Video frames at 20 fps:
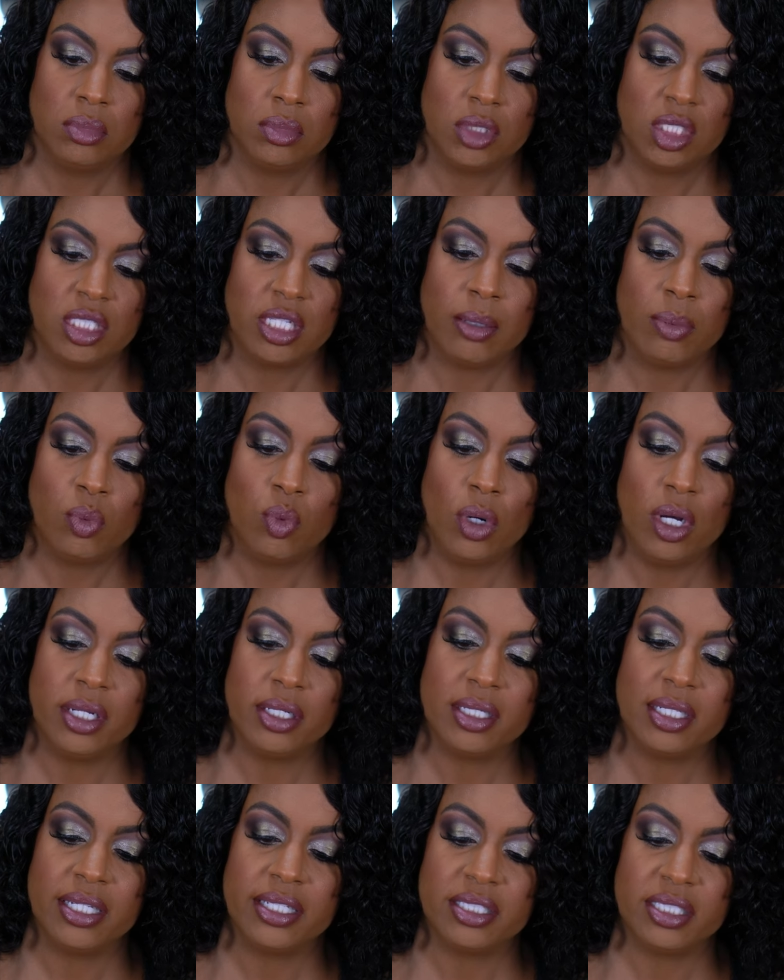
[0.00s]
Step
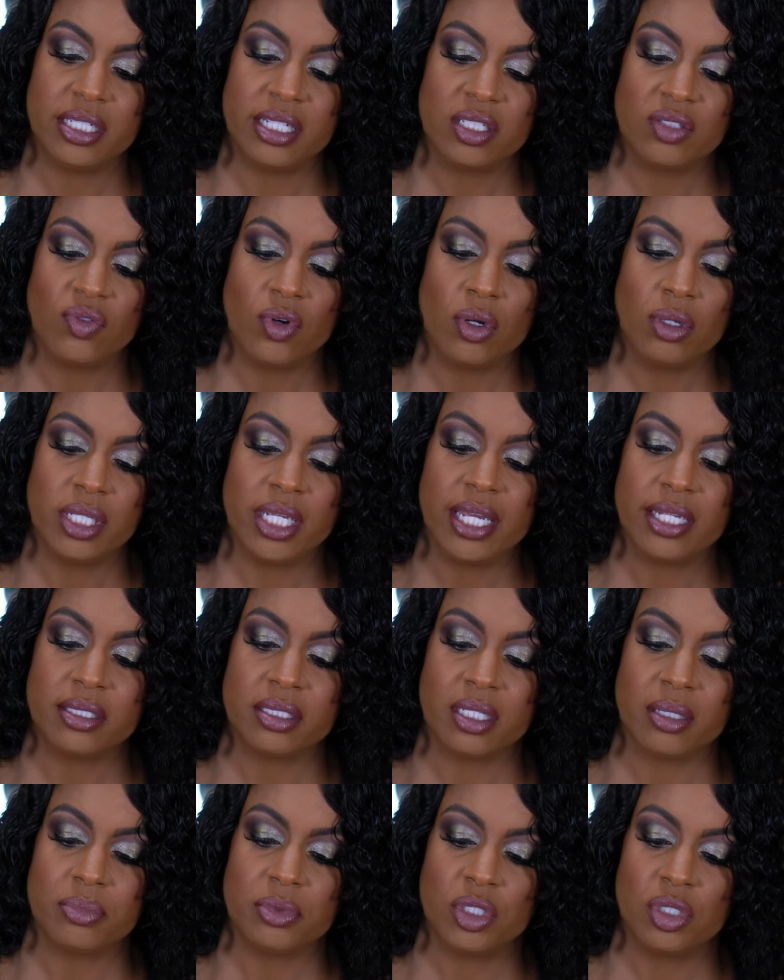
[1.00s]
1, cleanse and exfoliate.
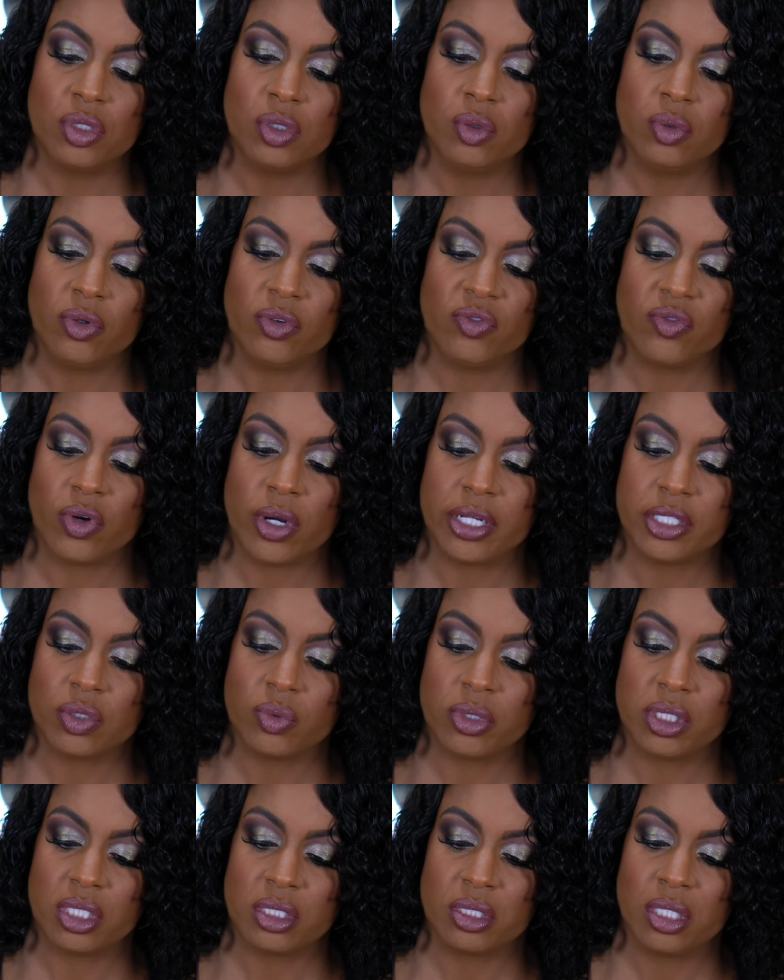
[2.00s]
Step 2, refresh
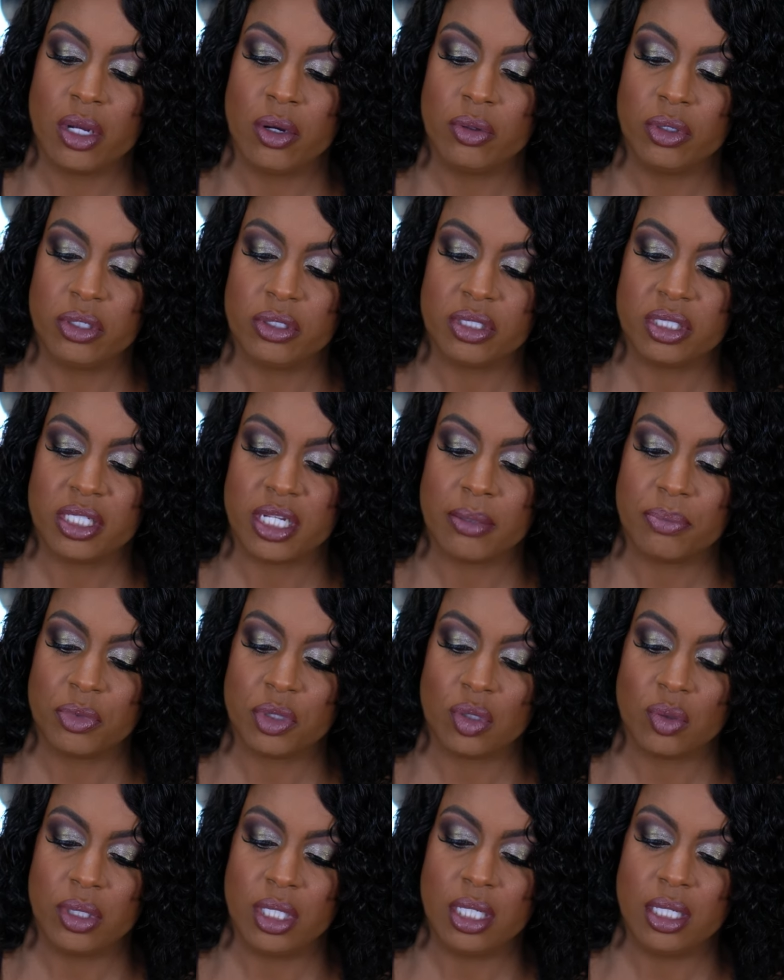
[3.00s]
with the toner. Step
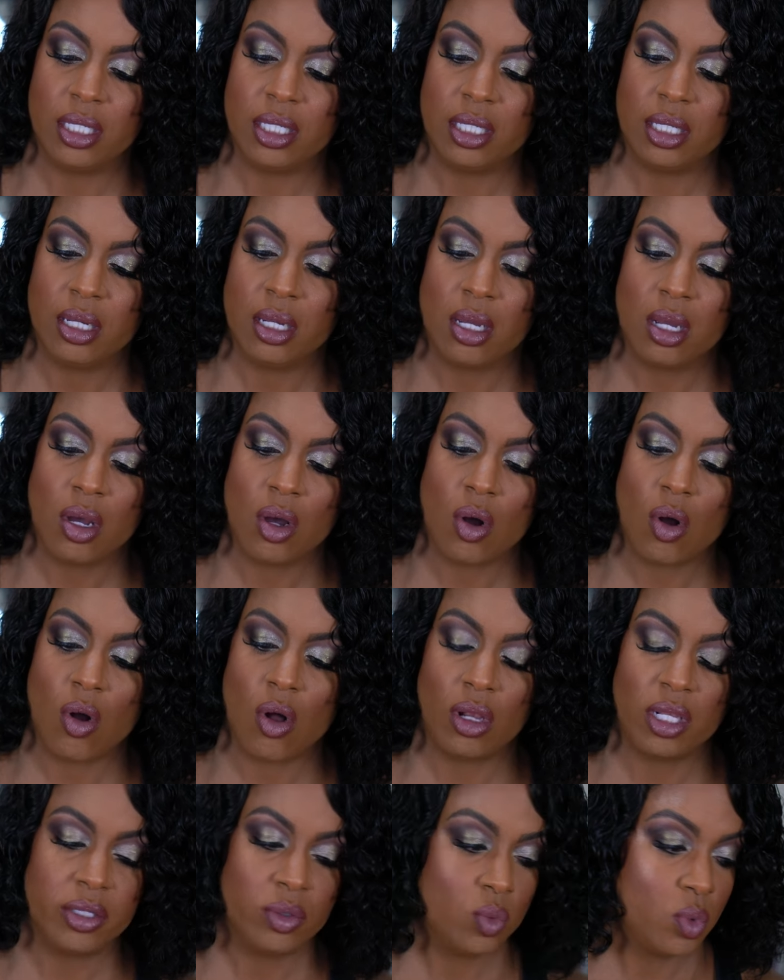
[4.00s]
3,
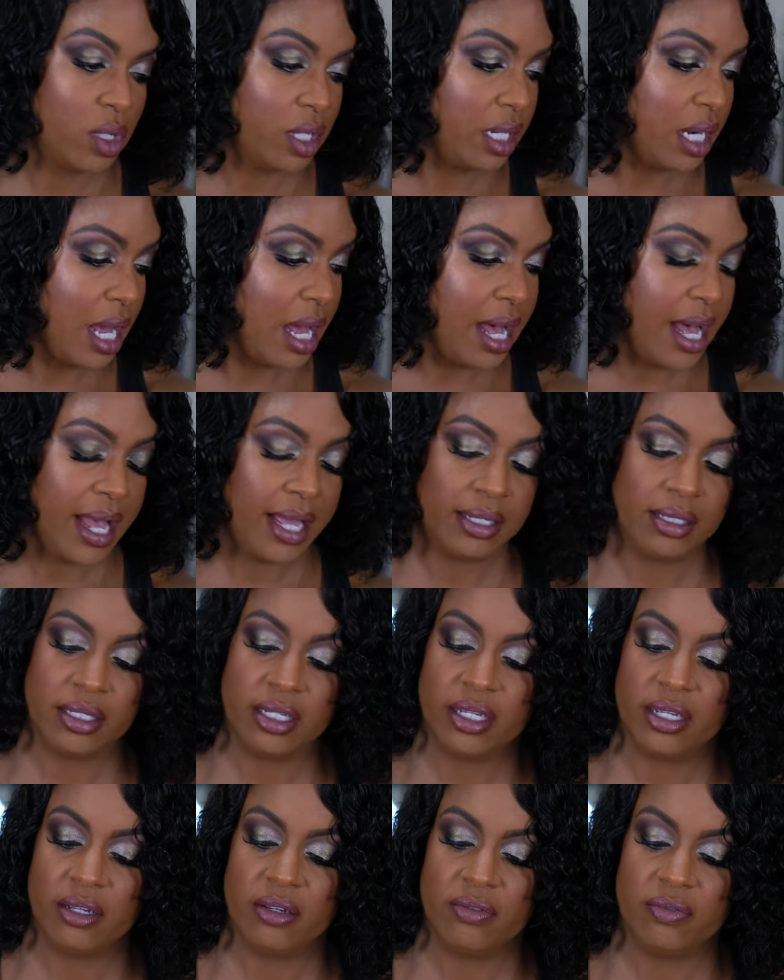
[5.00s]
all-in-one eye
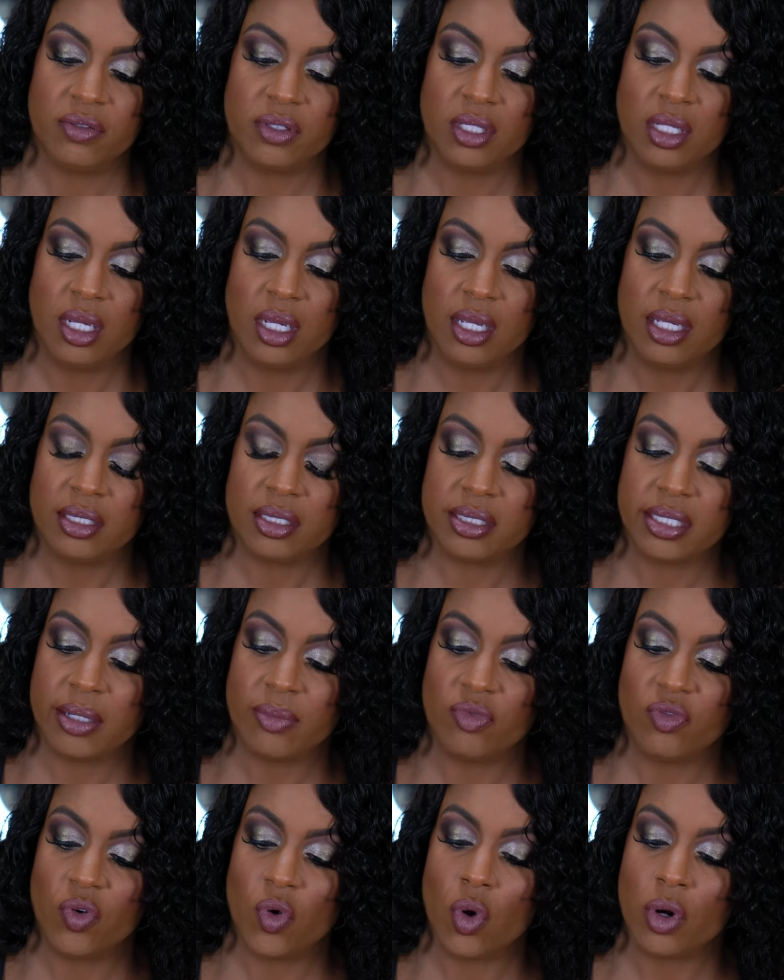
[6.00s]
lift.
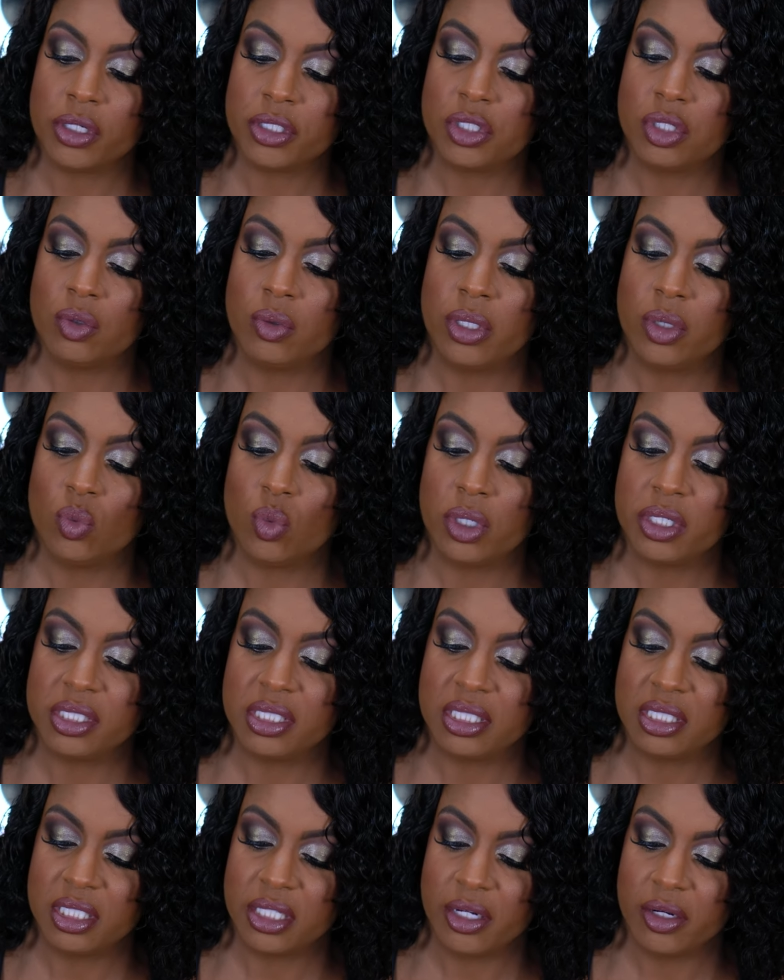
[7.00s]
Step 4, 2-in-1
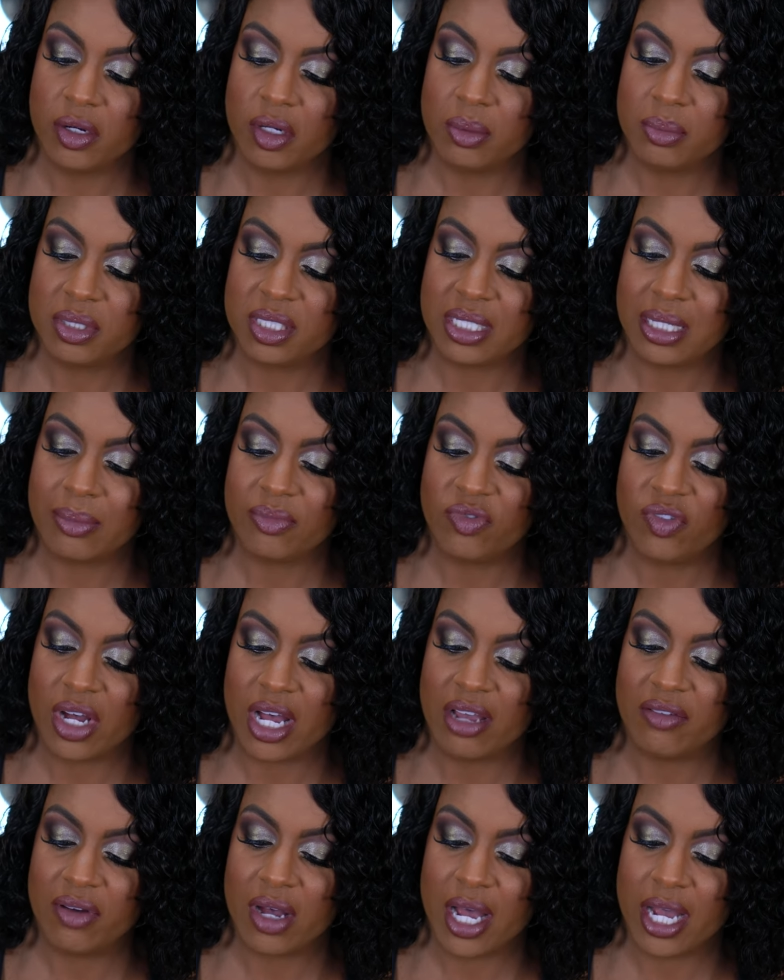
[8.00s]
serum. Step
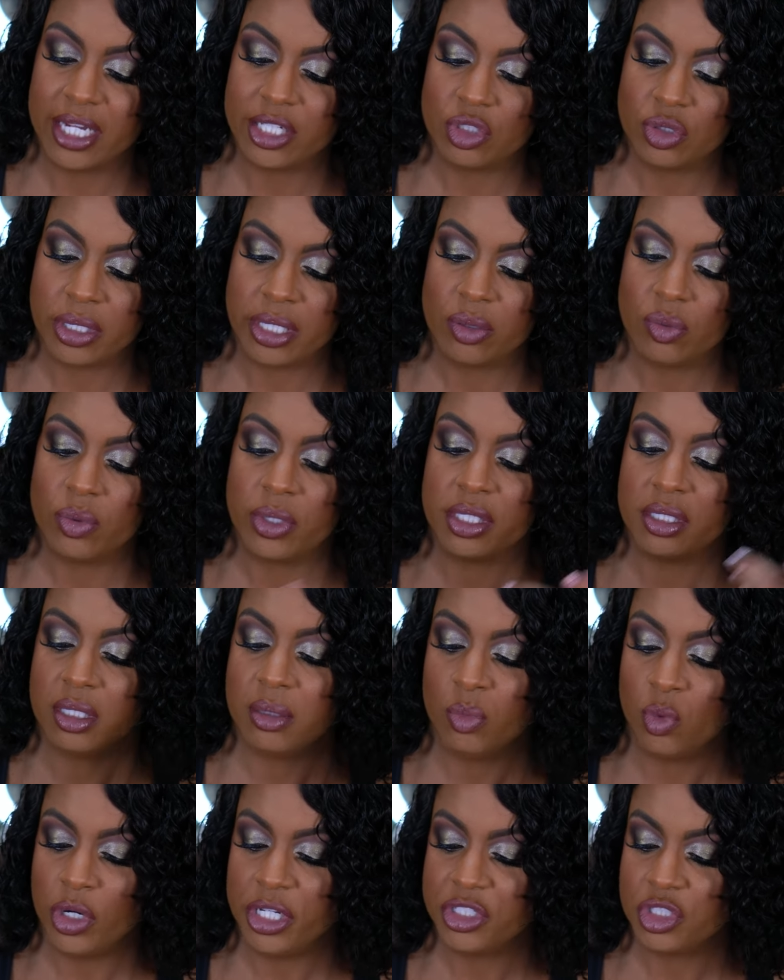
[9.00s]
5, hydrate with
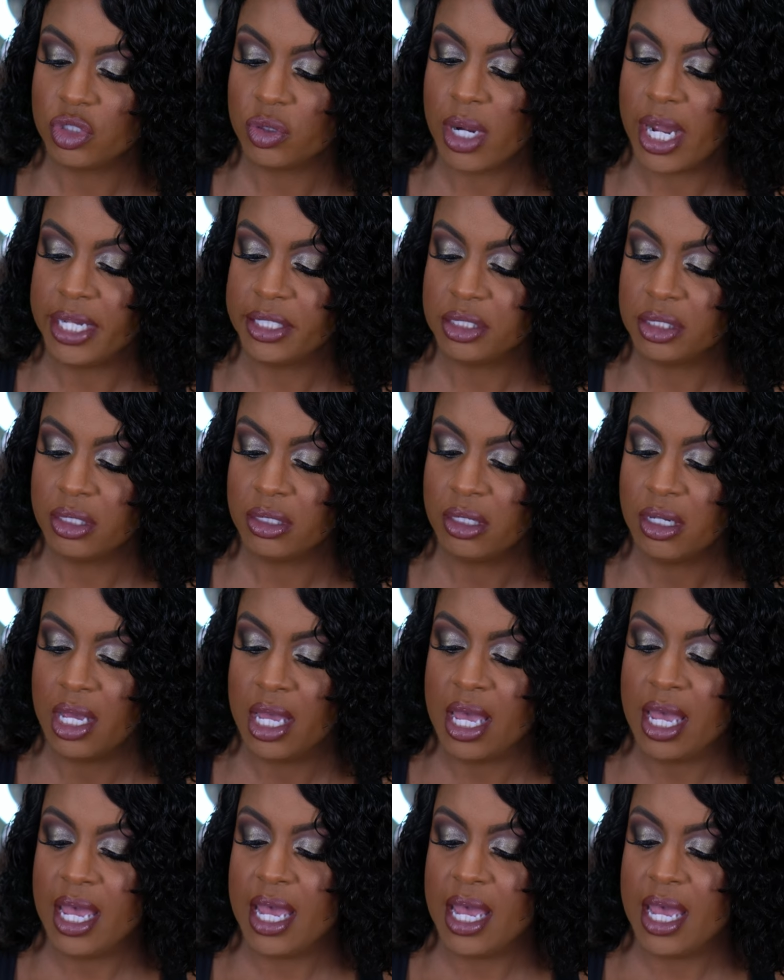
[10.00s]
the moisturizer.